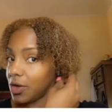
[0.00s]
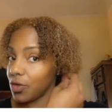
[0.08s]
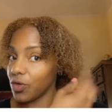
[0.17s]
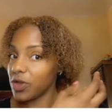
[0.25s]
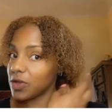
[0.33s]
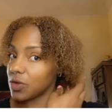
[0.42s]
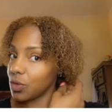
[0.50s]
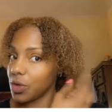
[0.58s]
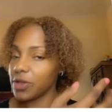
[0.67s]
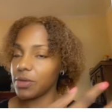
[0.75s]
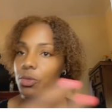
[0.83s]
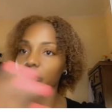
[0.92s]
restore
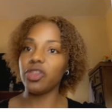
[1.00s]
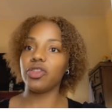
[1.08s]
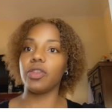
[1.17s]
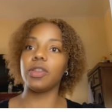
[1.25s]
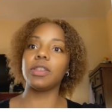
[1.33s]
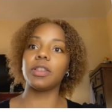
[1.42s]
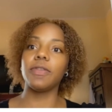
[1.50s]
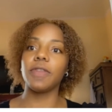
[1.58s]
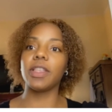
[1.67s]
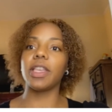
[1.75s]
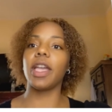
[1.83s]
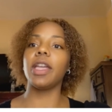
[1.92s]
its moisture and stuff
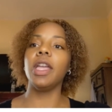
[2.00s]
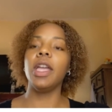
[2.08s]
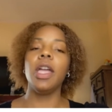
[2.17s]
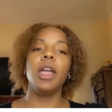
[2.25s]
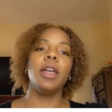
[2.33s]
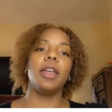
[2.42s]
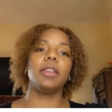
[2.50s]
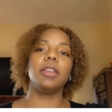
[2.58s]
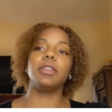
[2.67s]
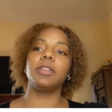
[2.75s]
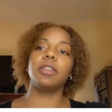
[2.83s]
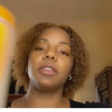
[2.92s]
like that. And
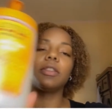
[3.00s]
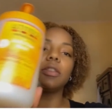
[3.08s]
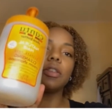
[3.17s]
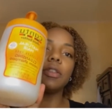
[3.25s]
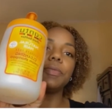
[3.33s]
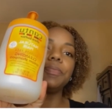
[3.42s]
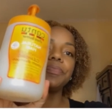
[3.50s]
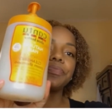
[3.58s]
this is the